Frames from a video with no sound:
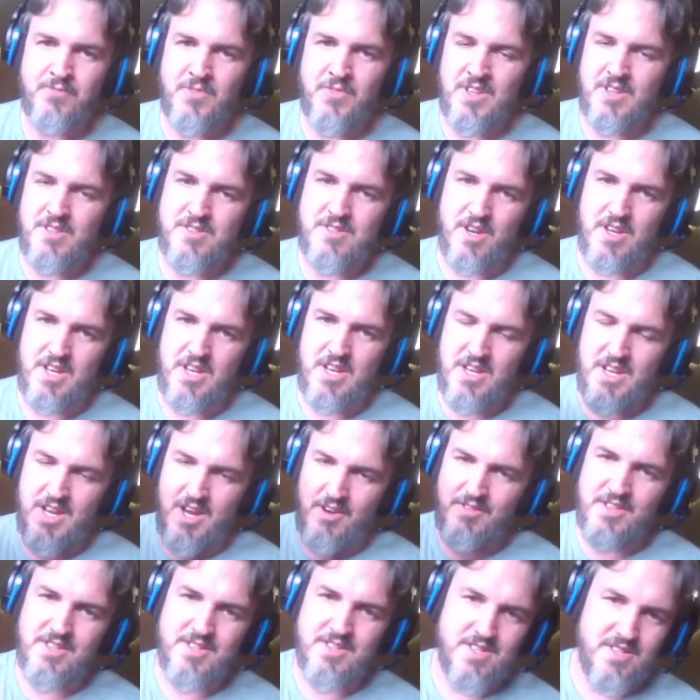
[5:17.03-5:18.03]
So here
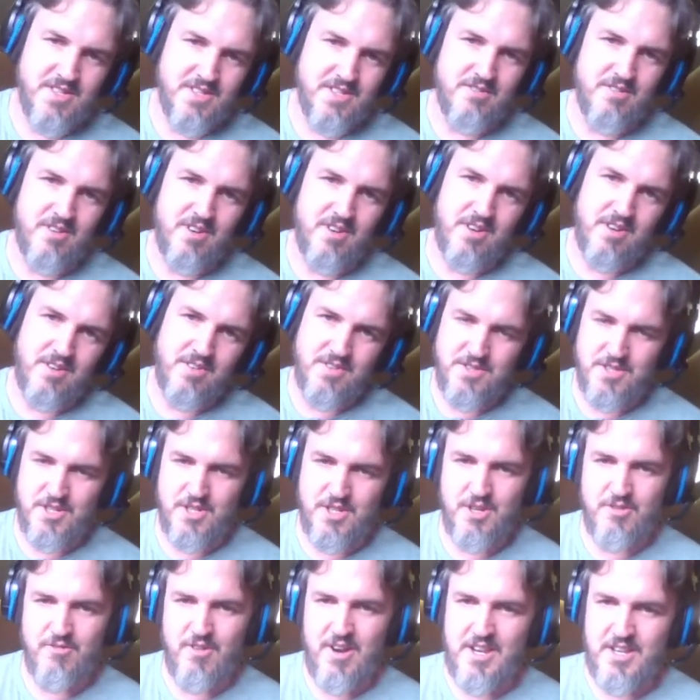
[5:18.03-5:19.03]
everything's at 0, so
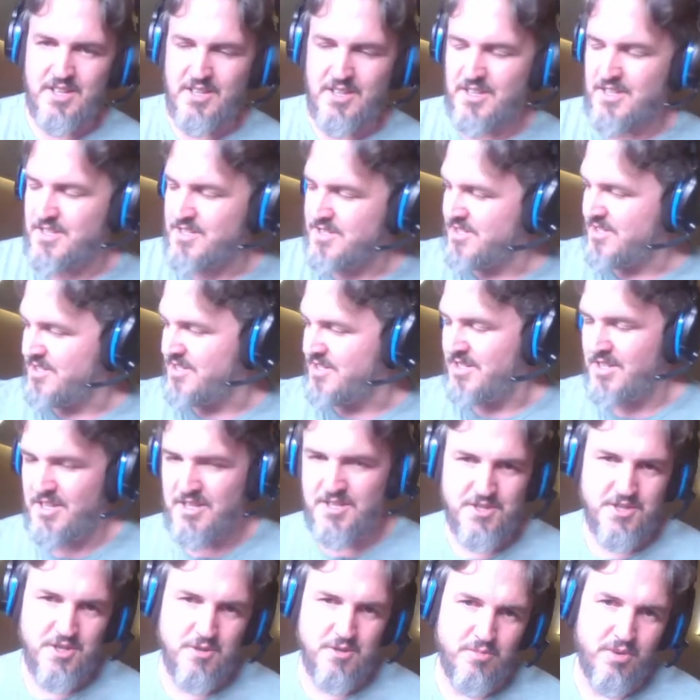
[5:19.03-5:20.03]
your rating is
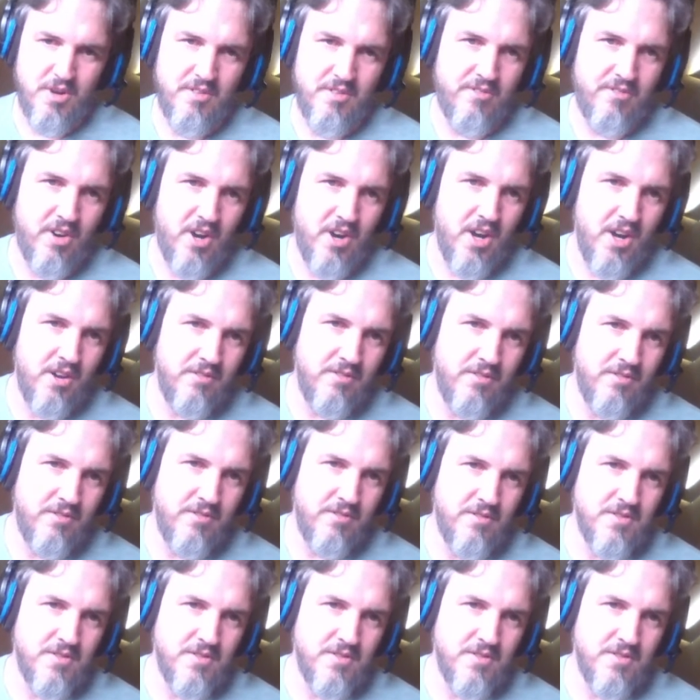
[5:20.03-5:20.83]
2.5.